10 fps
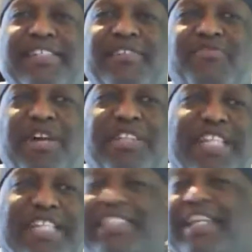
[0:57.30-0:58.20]

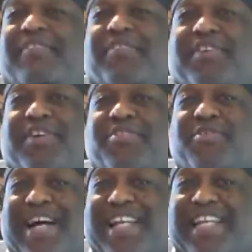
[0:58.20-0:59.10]
rarely is it ever a
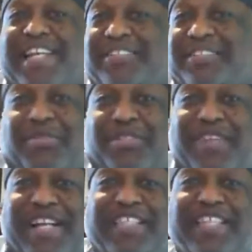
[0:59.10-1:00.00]
new idea because someone's
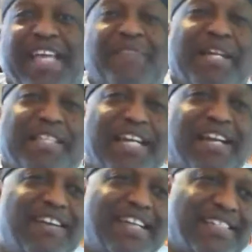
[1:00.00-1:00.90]
already got the name out
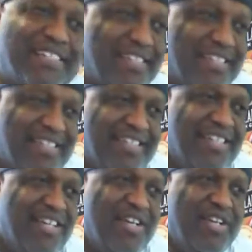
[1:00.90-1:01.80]
there. And,
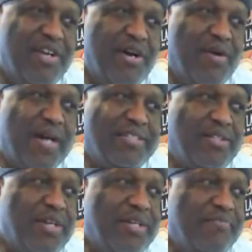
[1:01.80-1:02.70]
you know, I
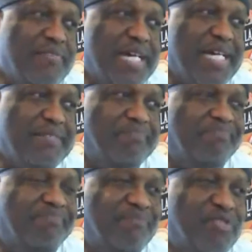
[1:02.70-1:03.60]
started, well,
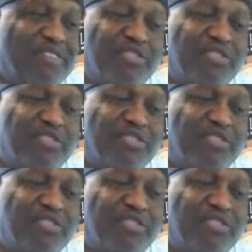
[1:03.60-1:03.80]
I've